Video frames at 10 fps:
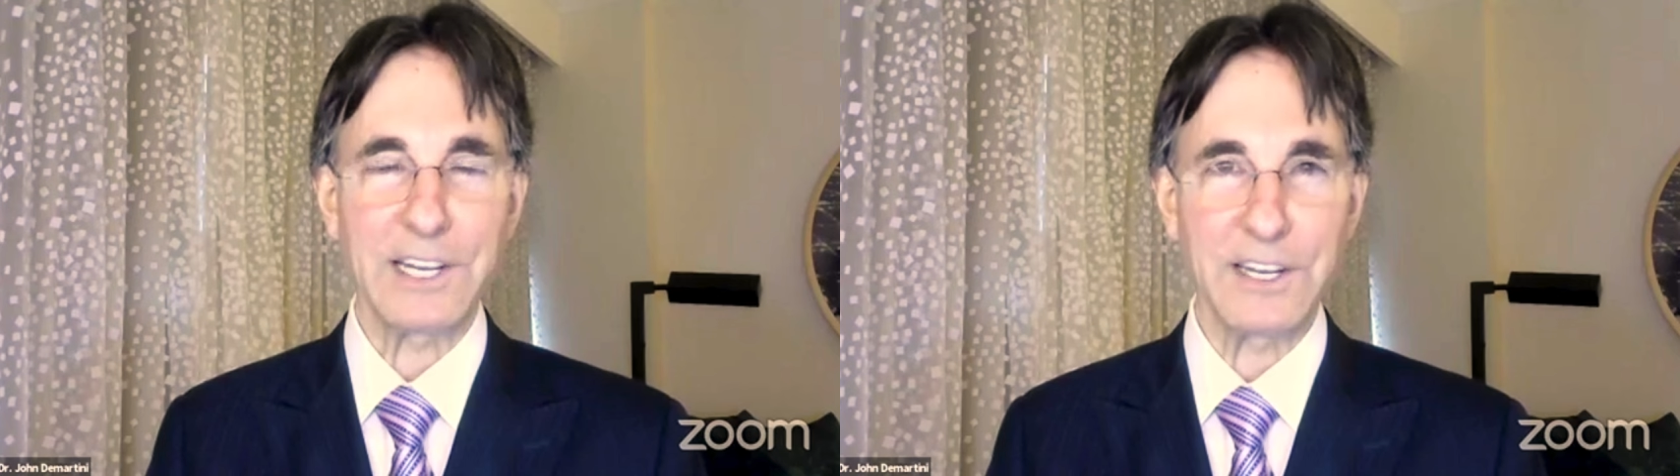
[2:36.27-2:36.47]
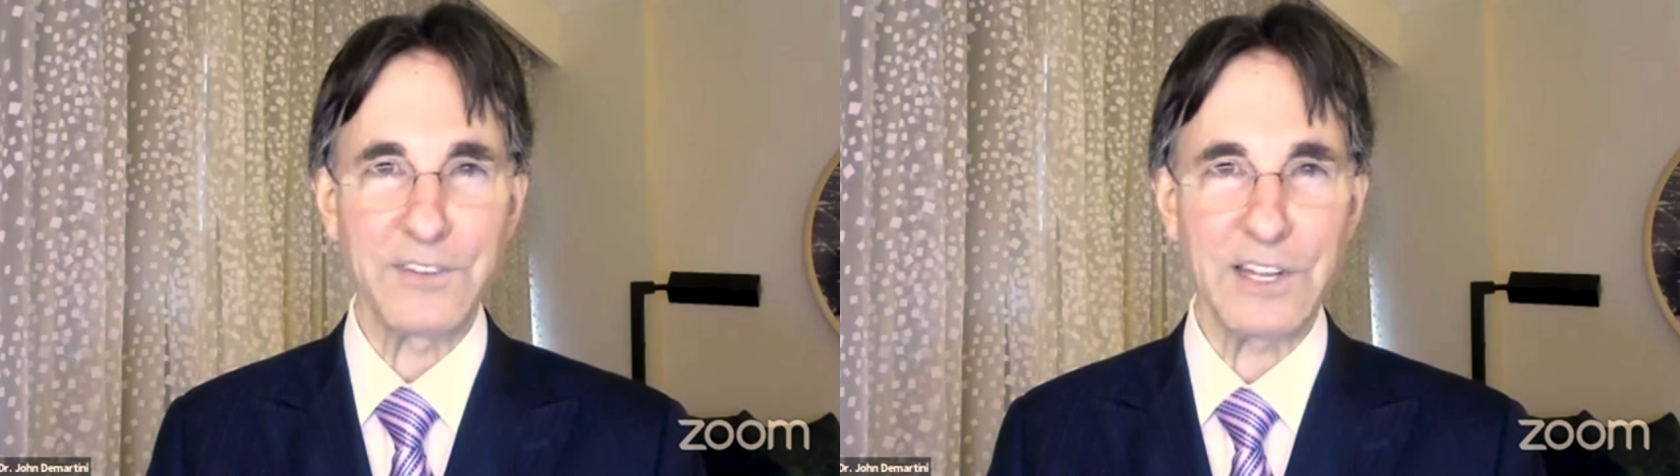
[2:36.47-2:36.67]

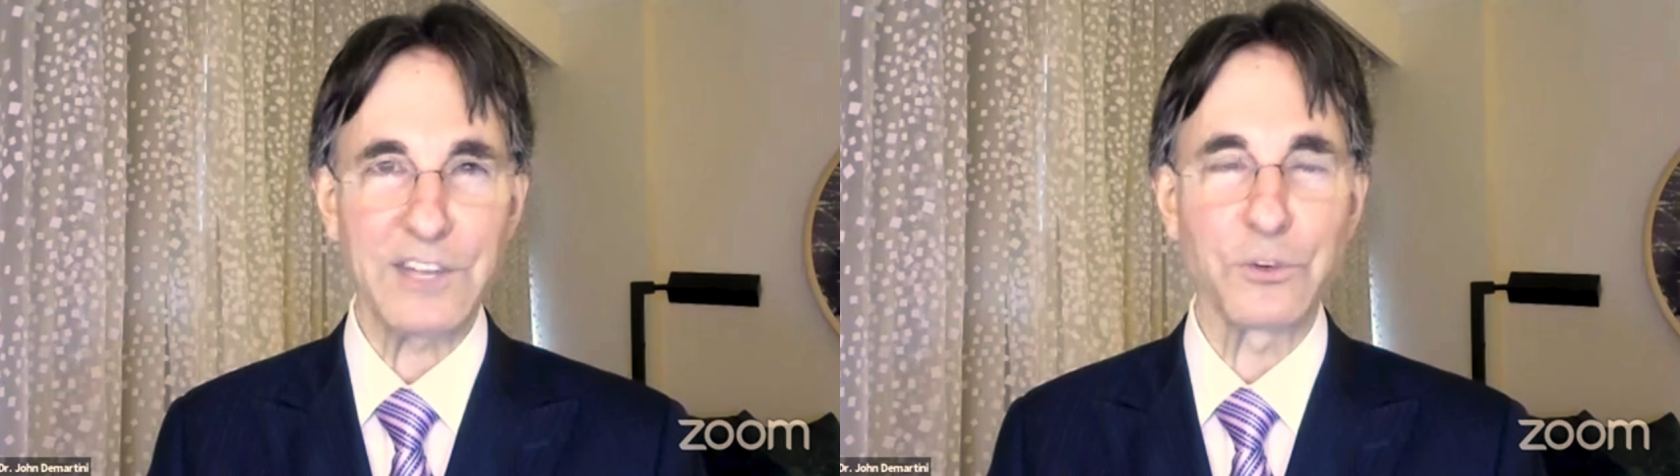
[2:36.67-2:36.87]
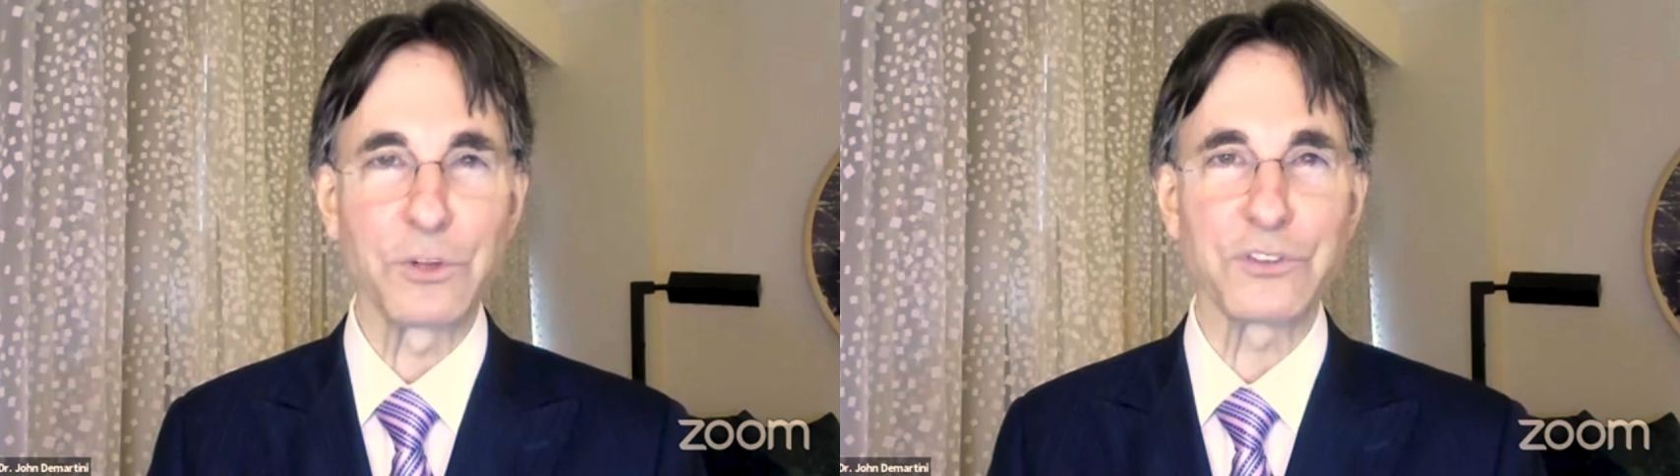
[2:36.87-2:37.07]

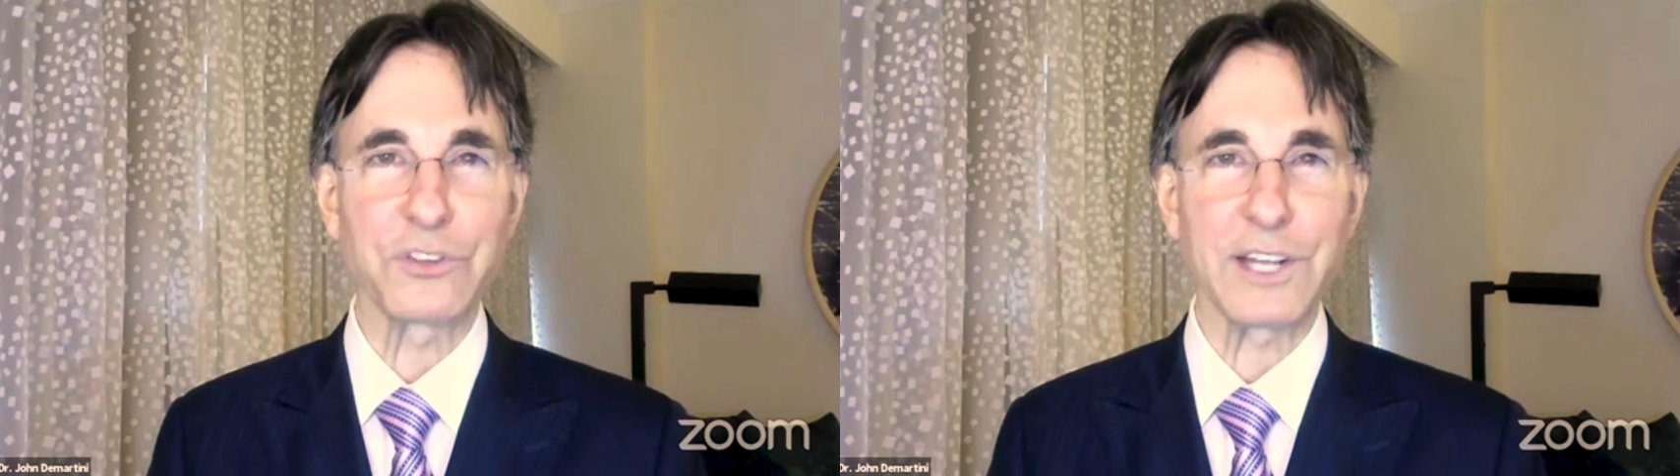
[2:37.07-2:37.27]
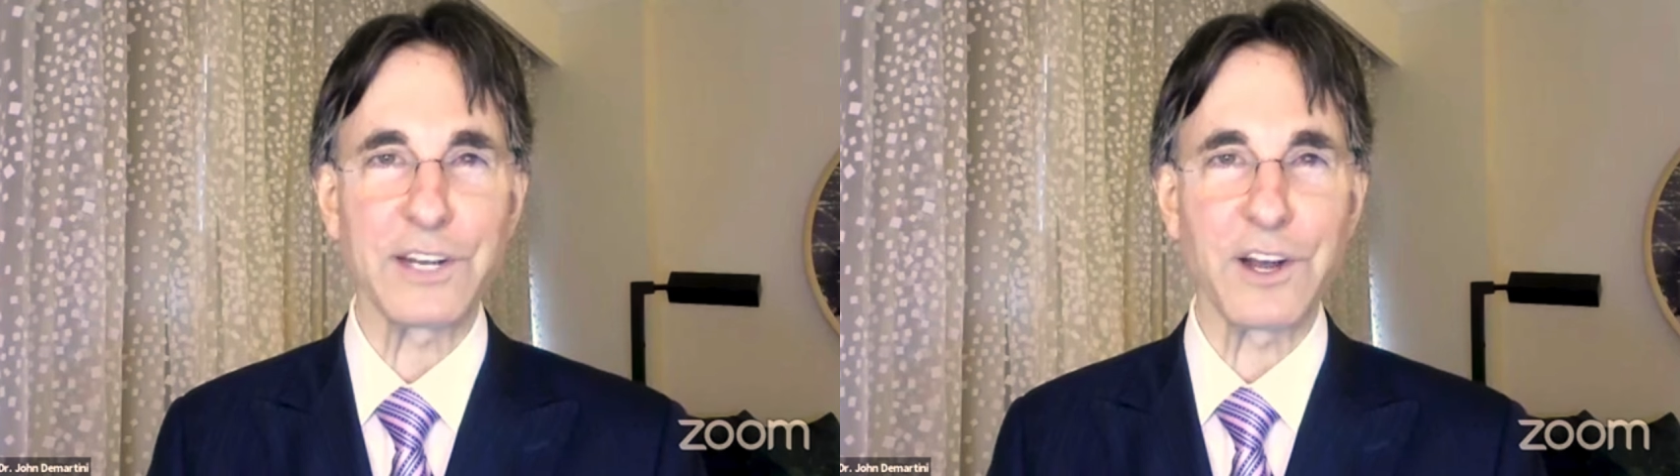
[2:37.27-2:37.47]
individuals
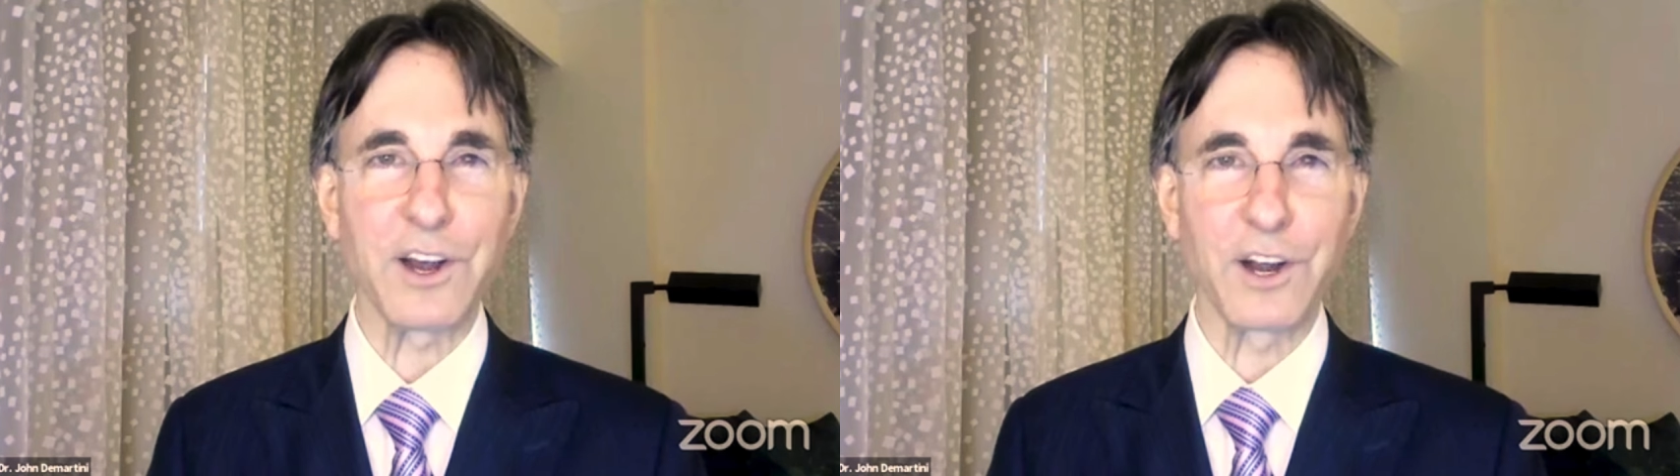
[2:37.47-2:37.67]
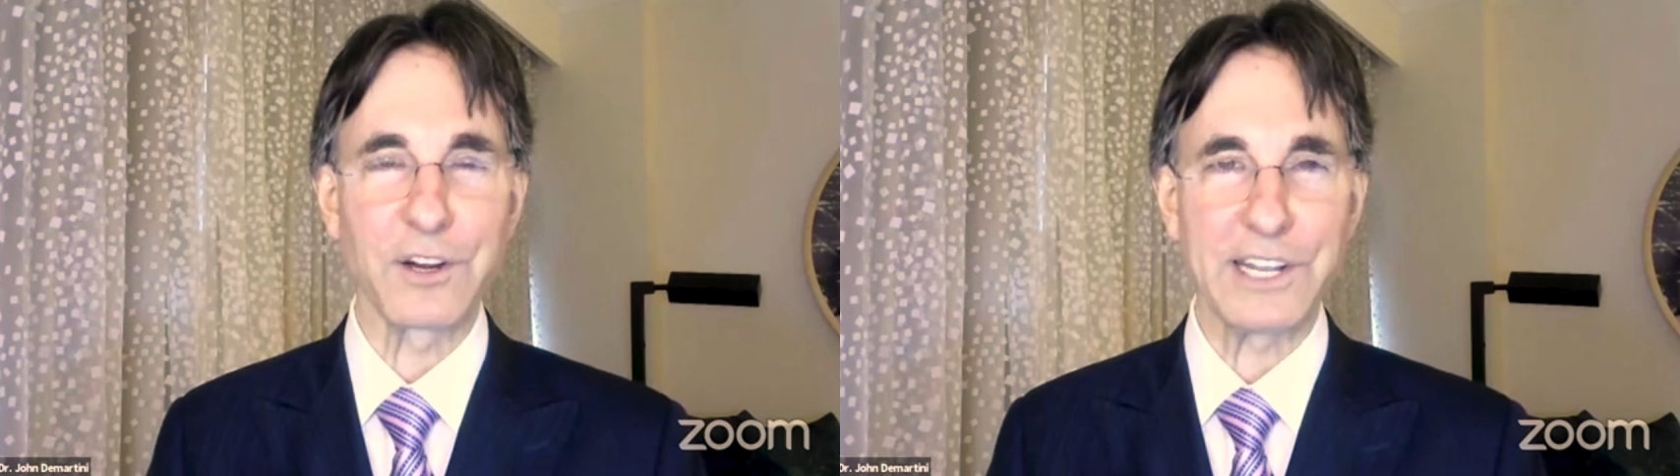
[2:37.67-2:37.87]
that are